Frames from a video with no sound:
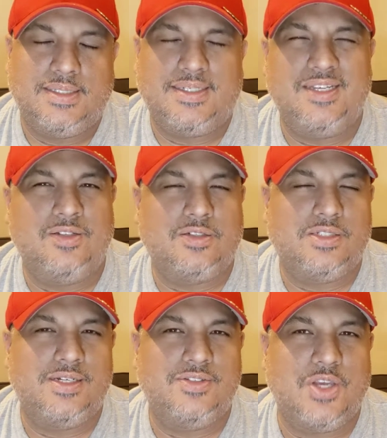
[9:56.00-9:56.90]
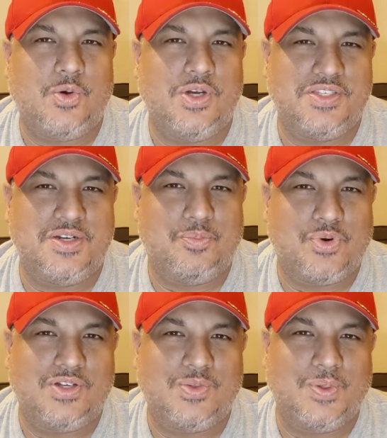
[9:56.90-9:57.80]
like Killer Clowns, I wasn't
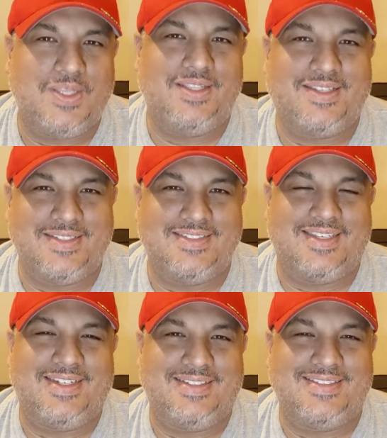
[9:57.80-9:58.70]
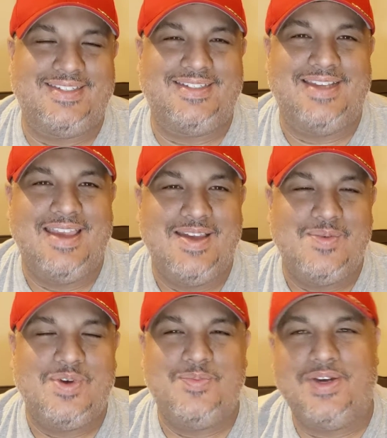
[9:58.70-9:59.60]
impressed with because like it's like
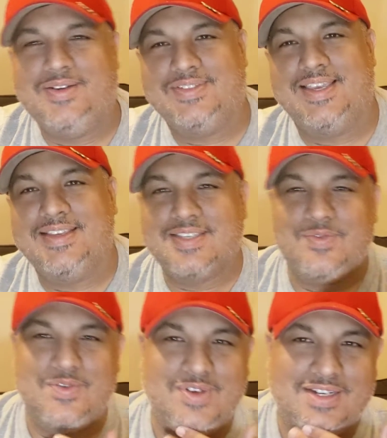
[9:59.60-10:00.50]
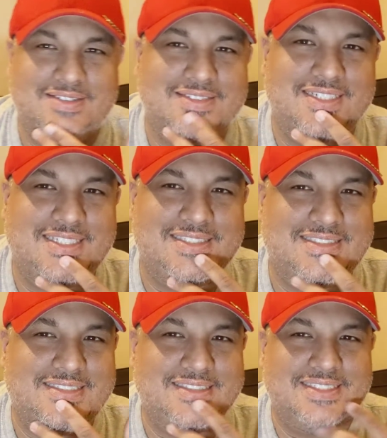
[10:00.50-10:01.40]
my buddy was asking me about it. I'm like
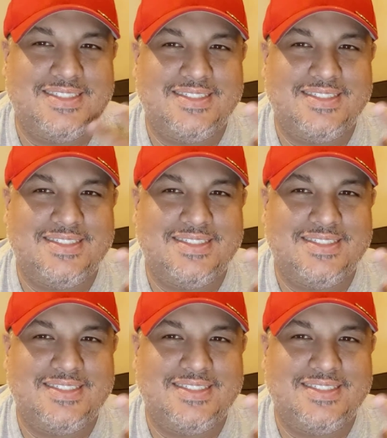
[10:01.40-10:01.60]
it's